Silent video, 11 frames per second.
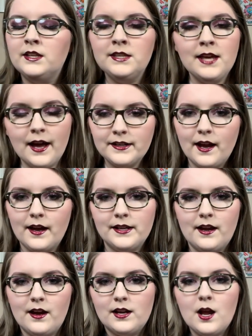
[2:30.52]
yada yada
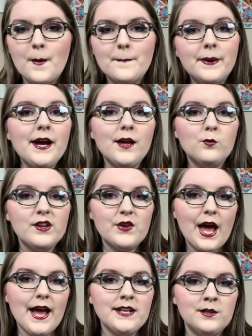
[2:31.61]
yada. But we've
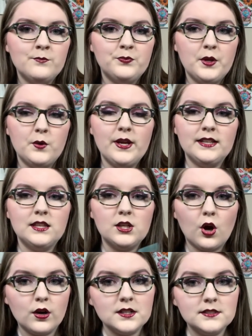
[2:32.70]
had him doing the
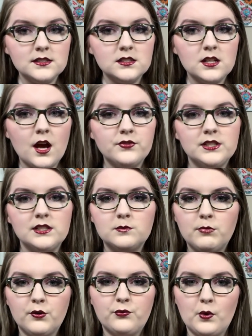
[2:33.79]
yards and stuff since
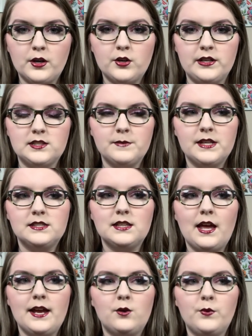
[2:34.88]
before Christmas.
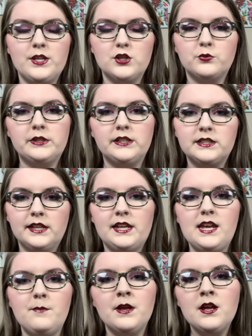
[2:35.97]
Like, we just wanted to
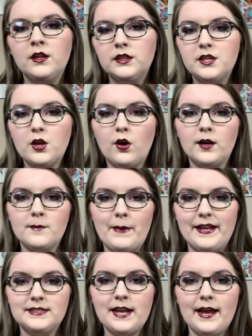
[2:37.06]
keep the yard
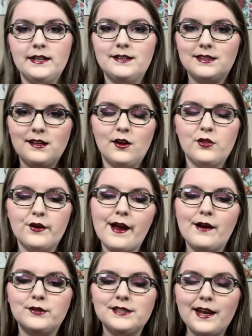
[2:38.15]
maintained at the other
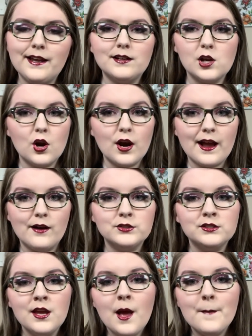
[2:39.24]
house and at our house.
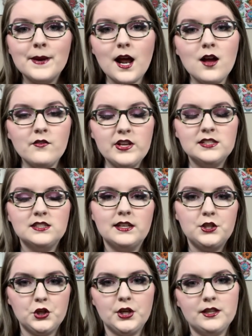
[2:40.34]
But obviously
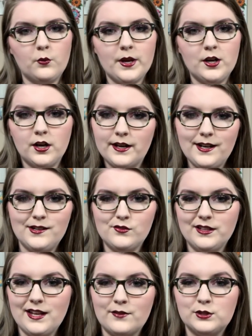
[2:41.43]
during the winter he didn't
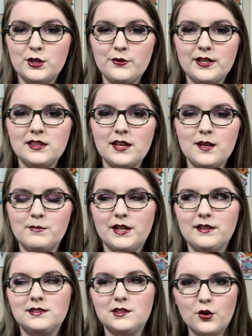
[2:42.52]
really have to do anything
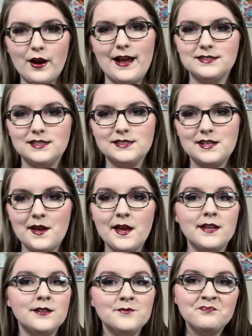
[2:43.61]
because the grass is
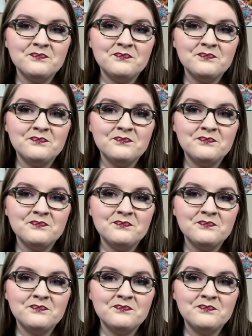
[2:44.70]
dead,